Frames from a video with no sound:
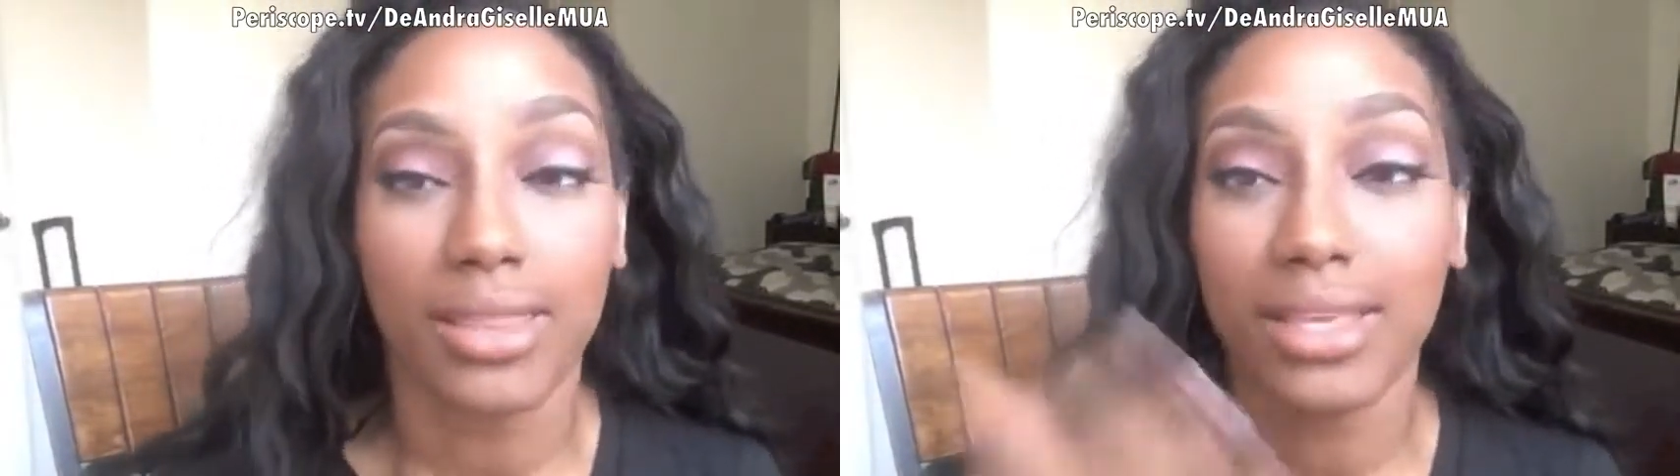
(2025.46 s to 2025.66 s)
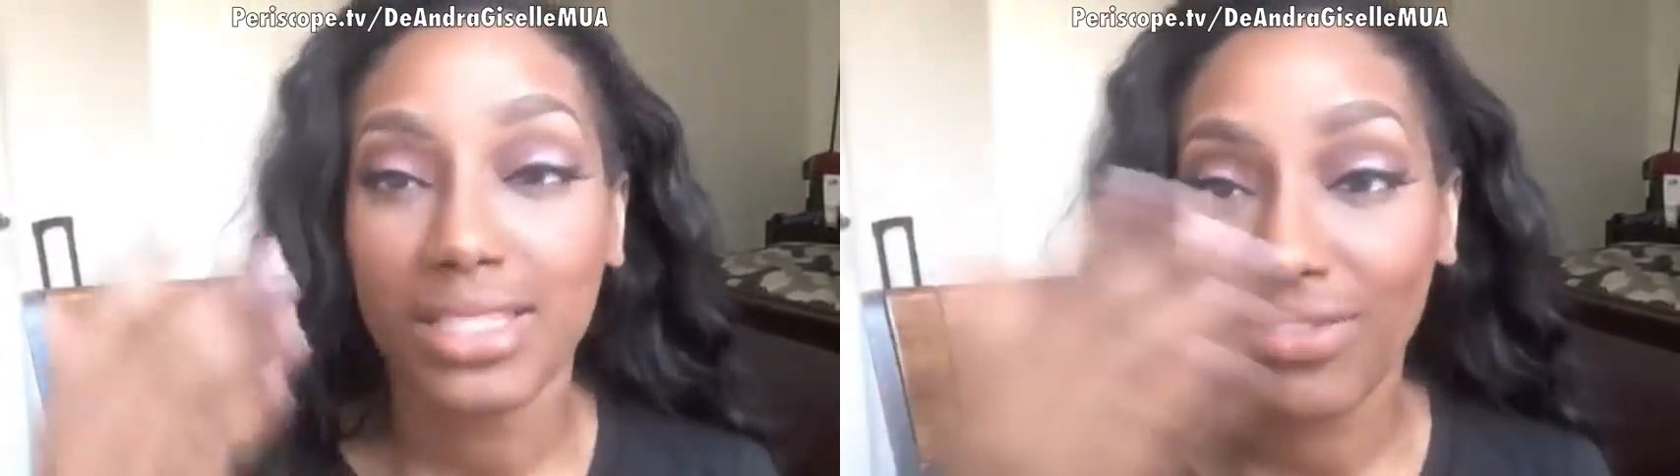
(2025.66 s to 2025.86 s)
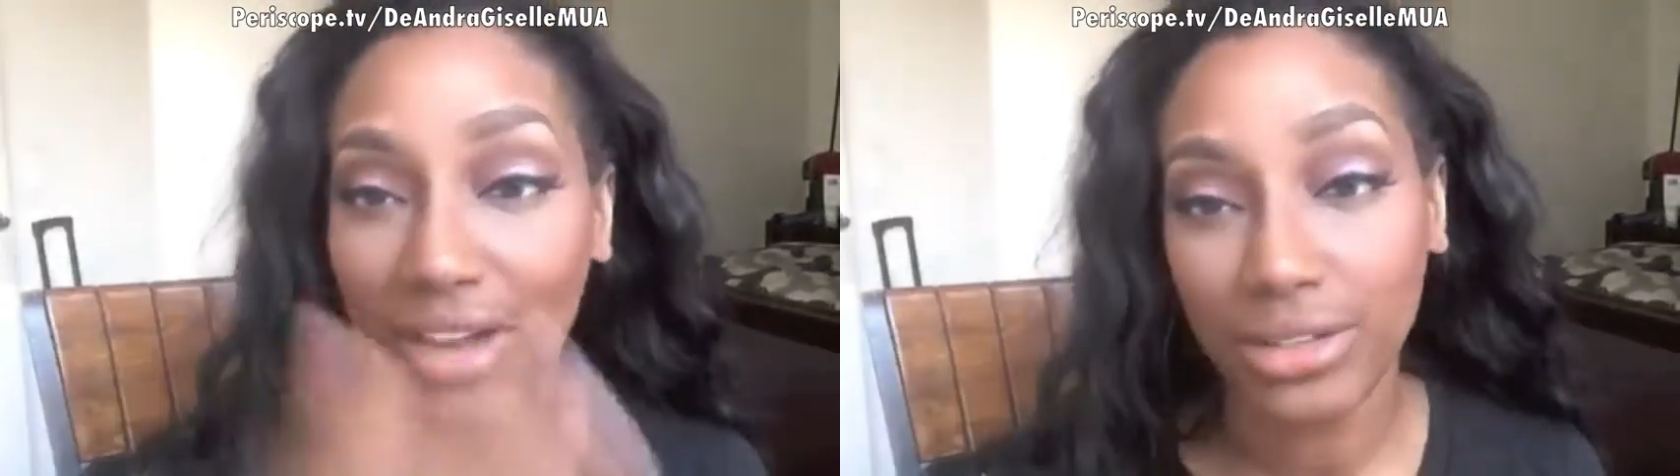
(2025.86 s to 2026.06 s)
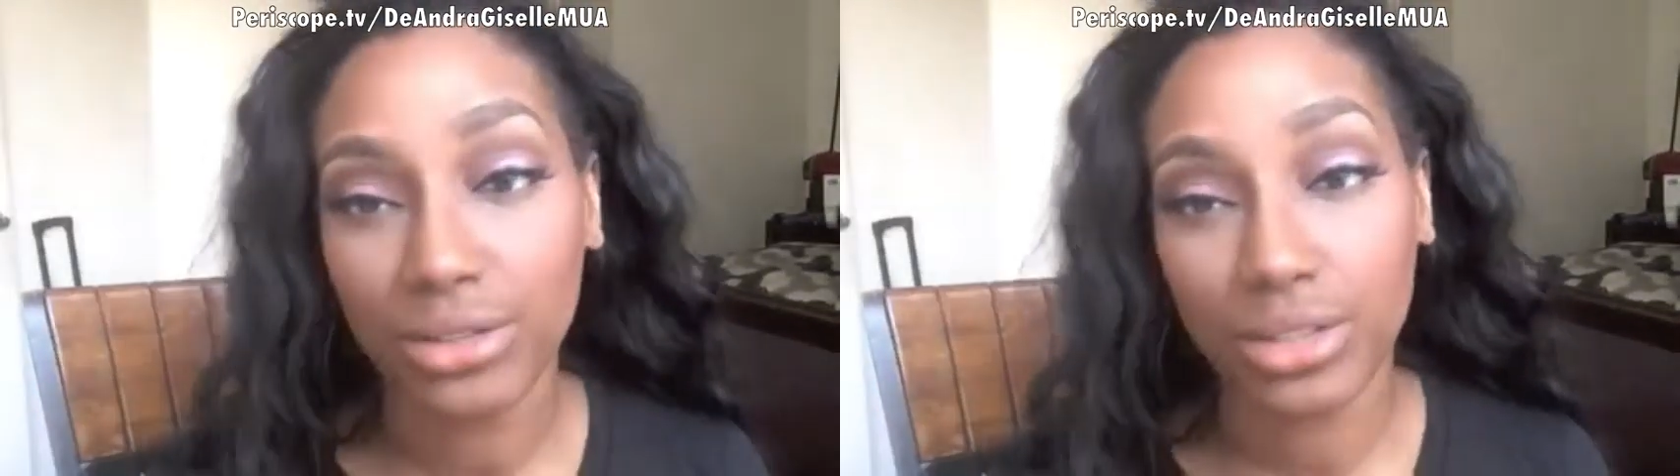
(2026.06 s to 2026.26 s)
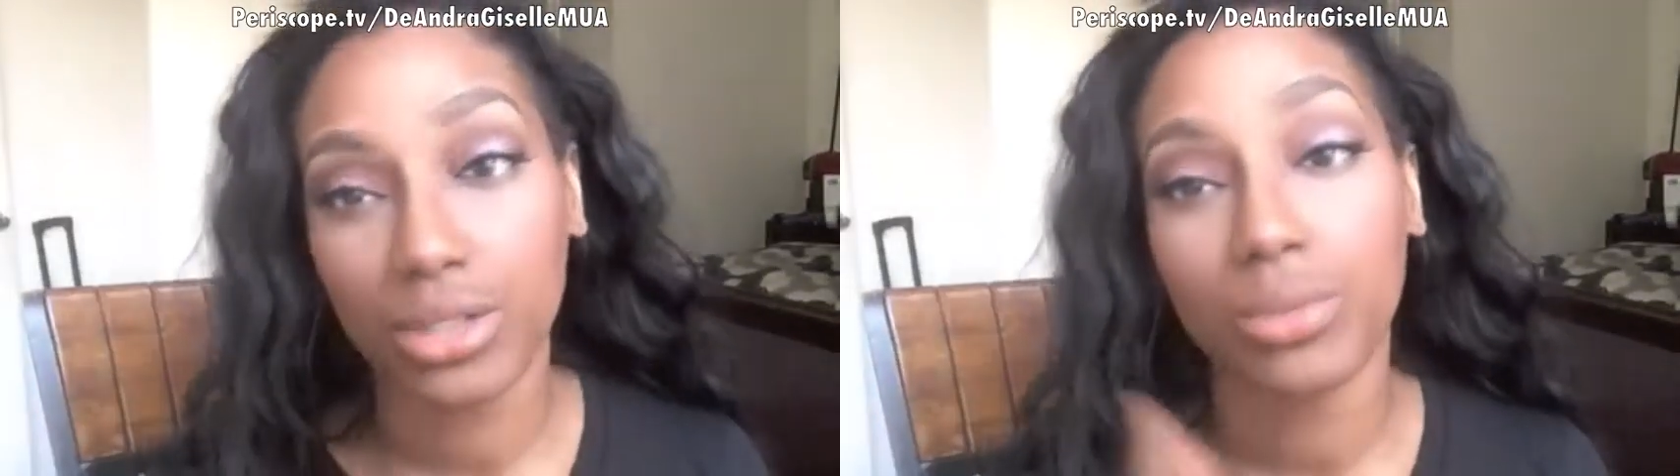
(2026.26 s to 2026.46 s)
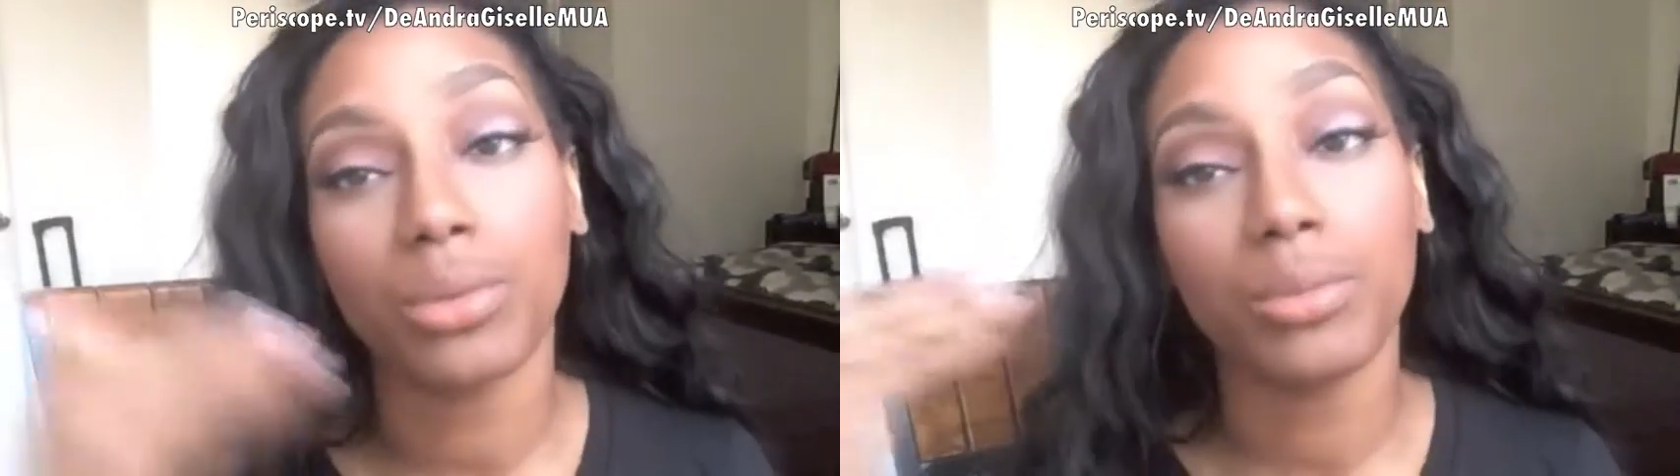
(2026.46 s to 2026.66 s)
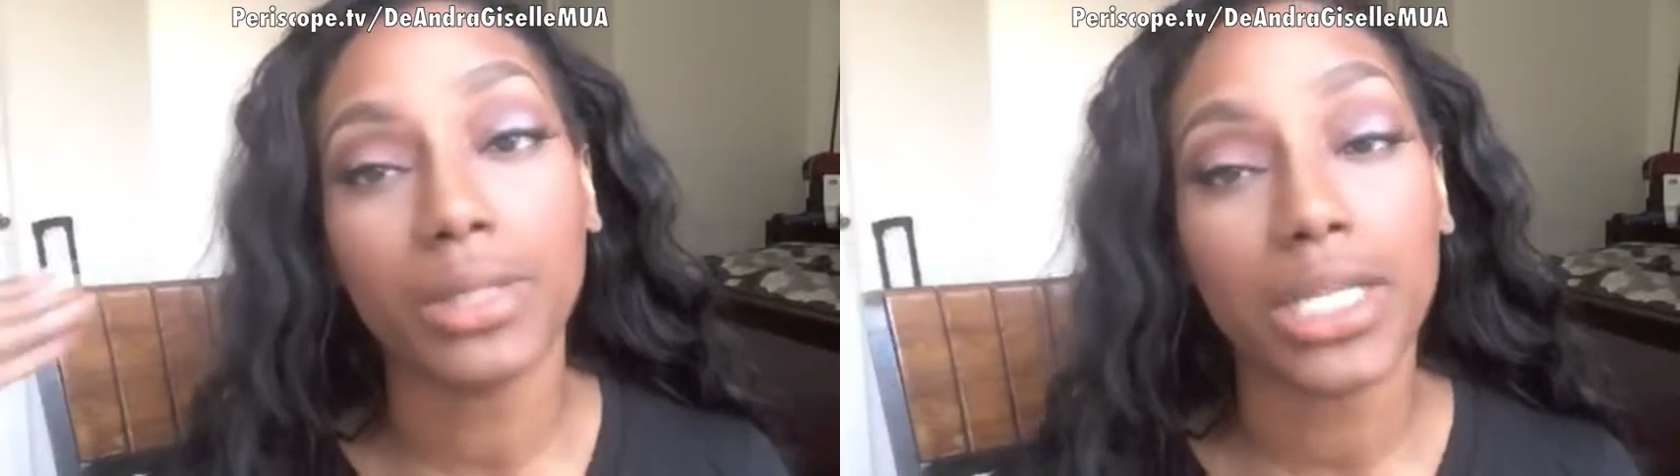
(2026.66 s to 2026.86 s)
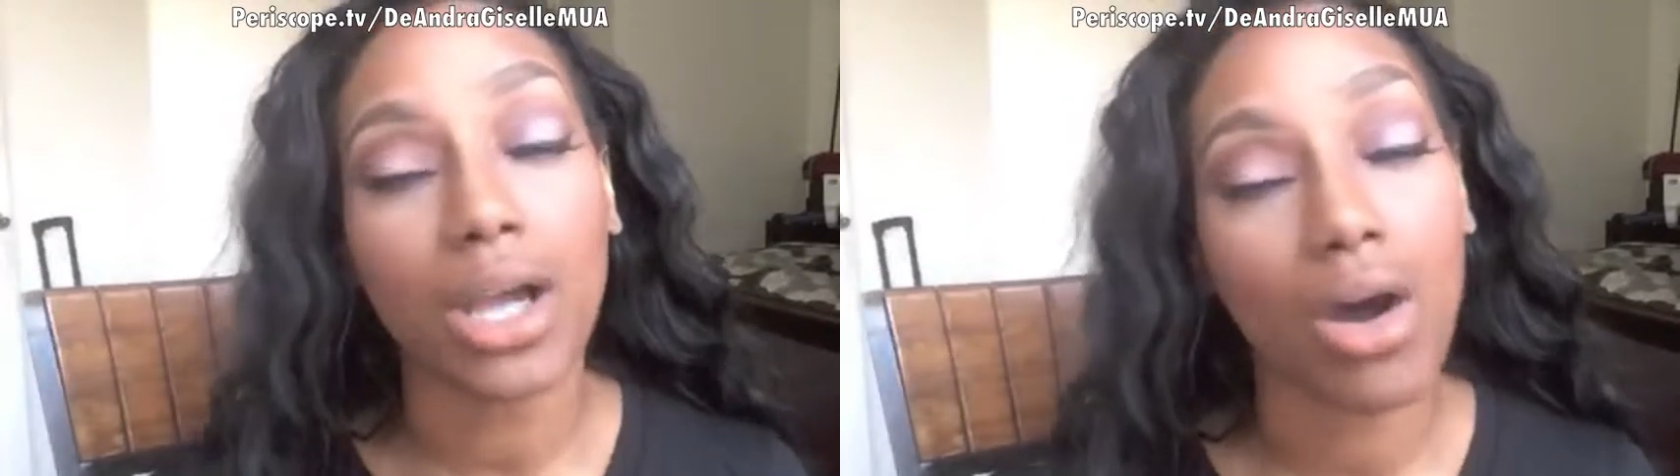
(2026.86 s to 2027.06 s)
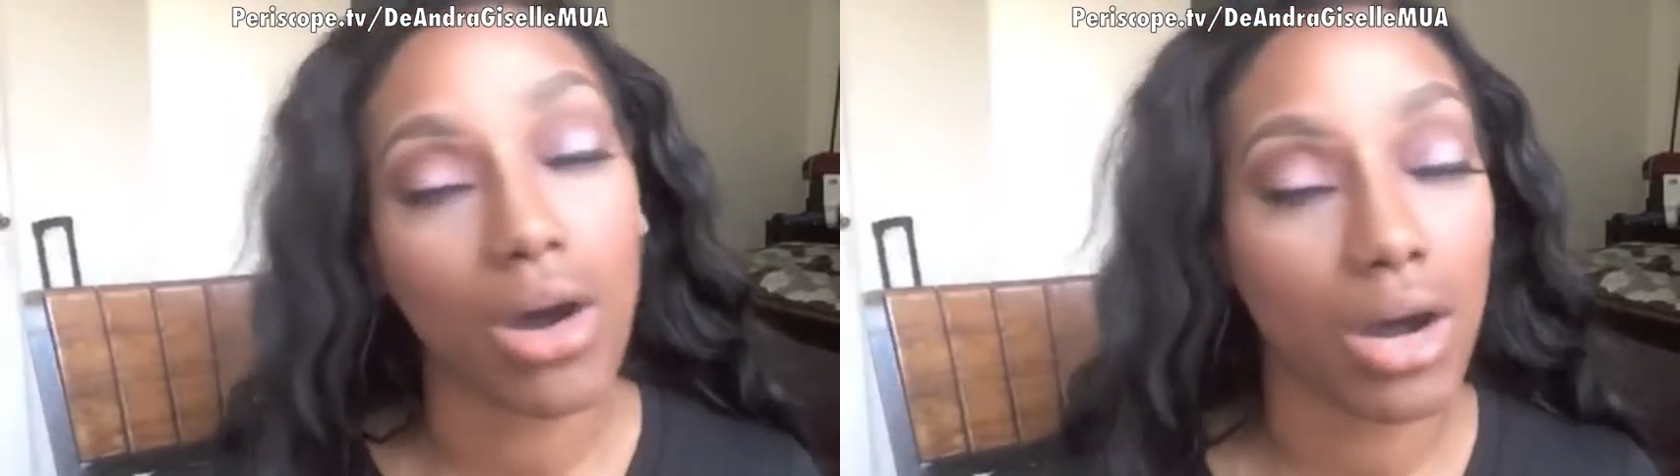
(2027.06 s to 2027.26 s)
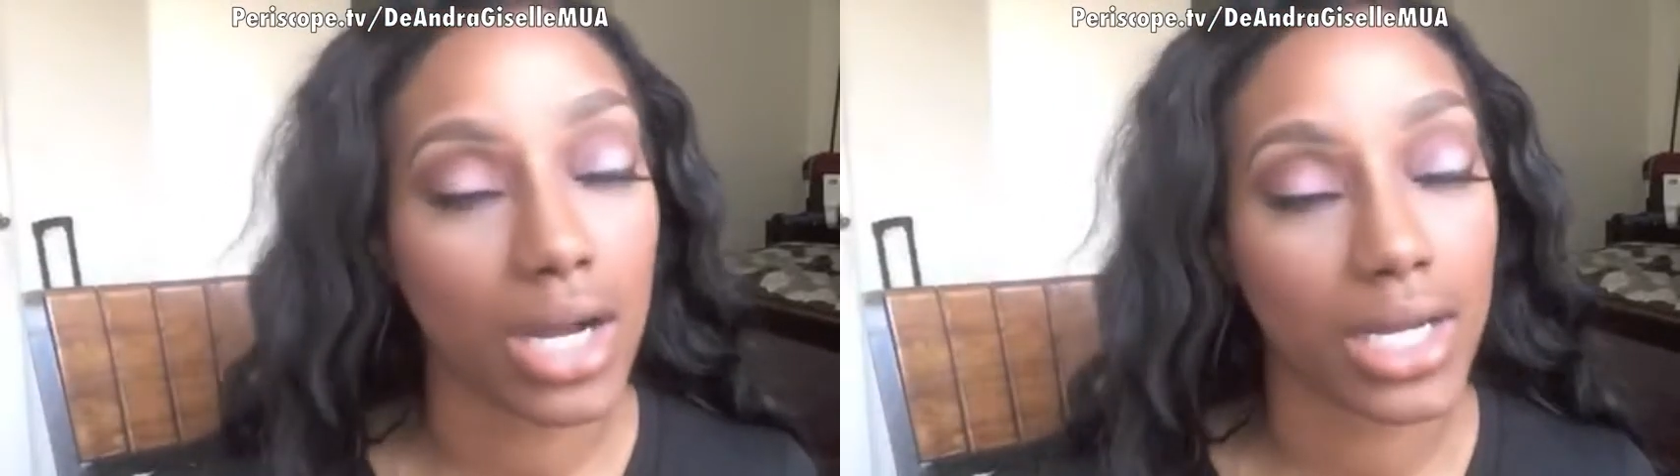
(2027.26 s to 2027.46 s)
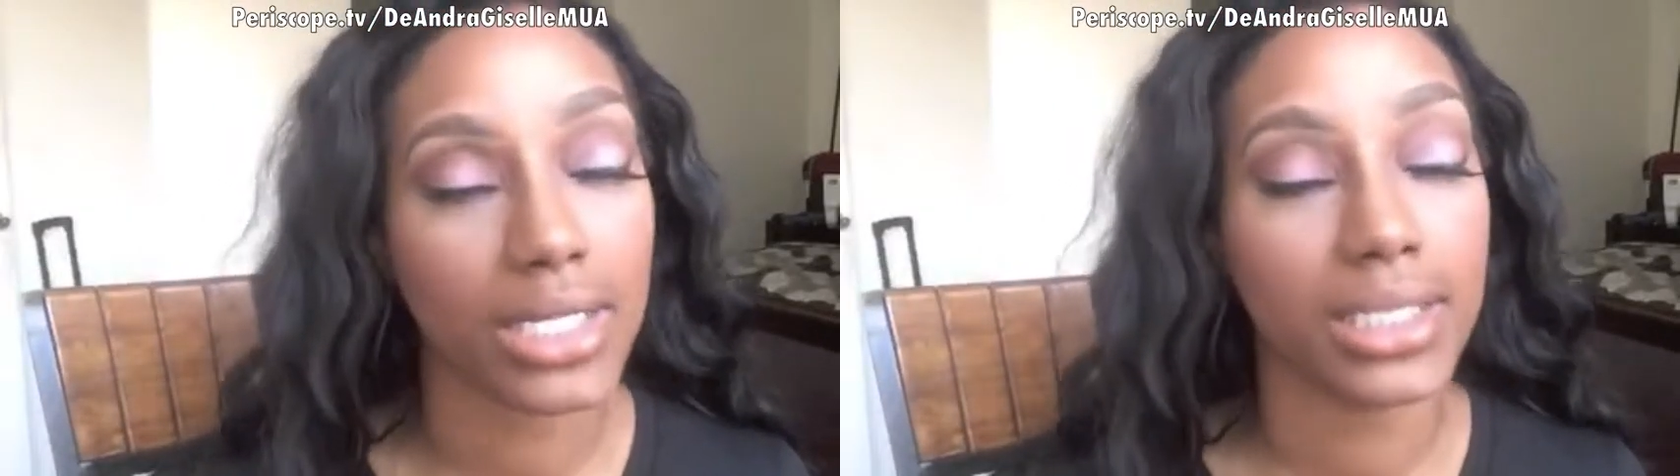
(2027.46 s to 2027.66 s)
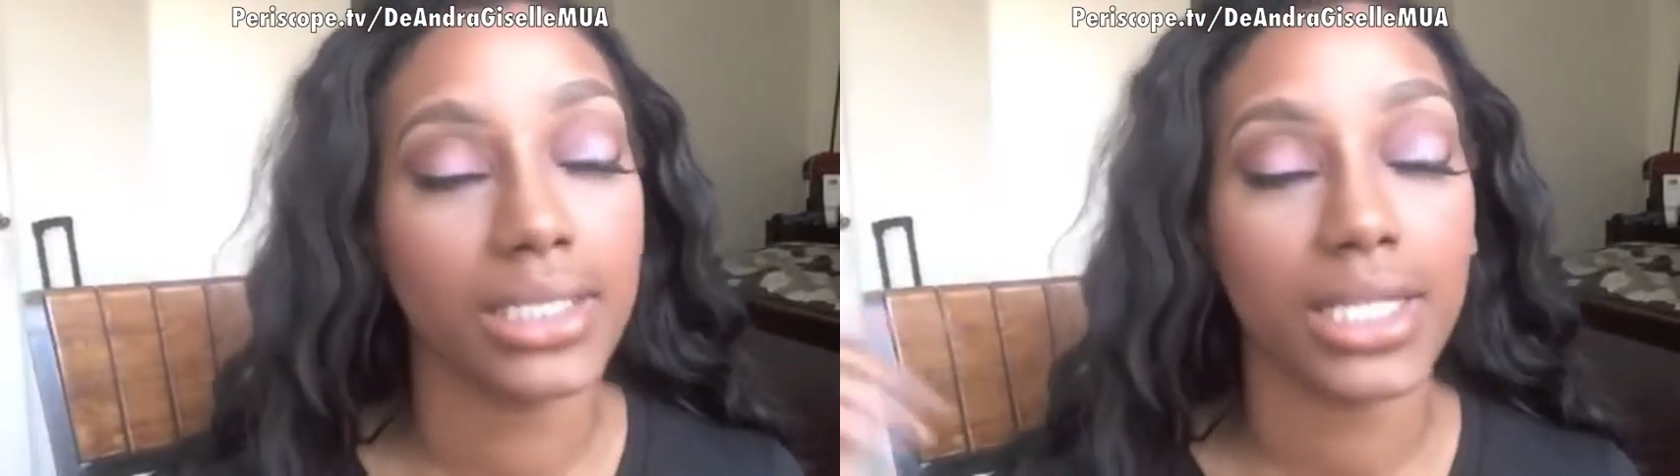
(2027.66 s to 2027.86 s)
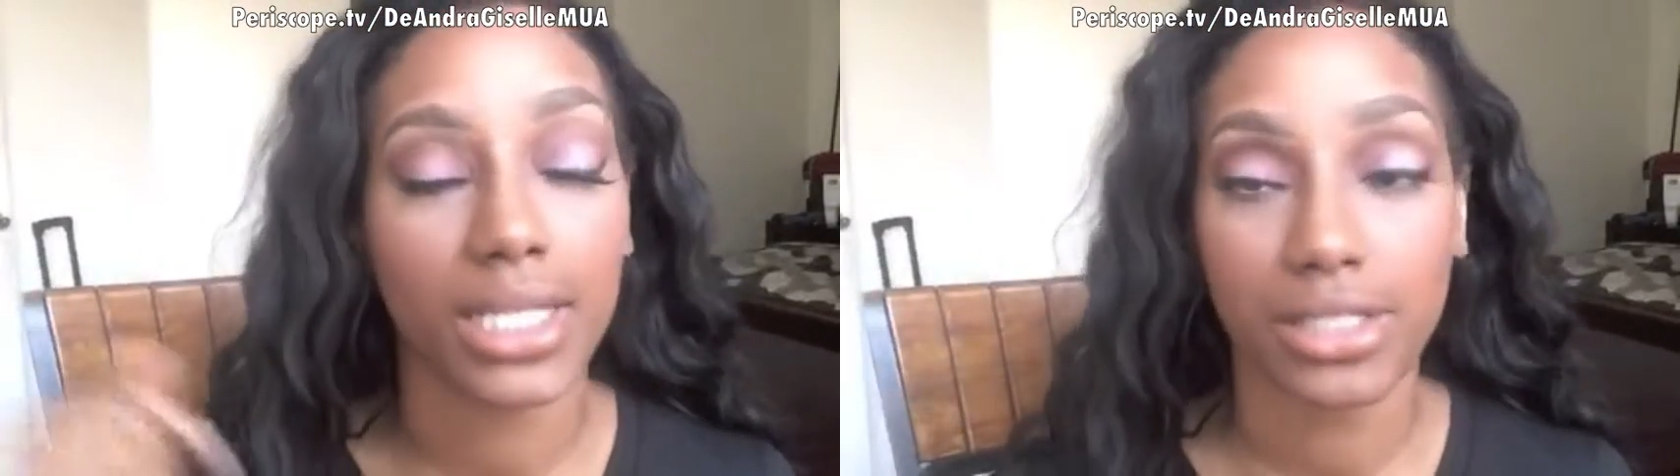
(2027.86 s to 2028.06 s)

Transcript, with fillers: This final look will be on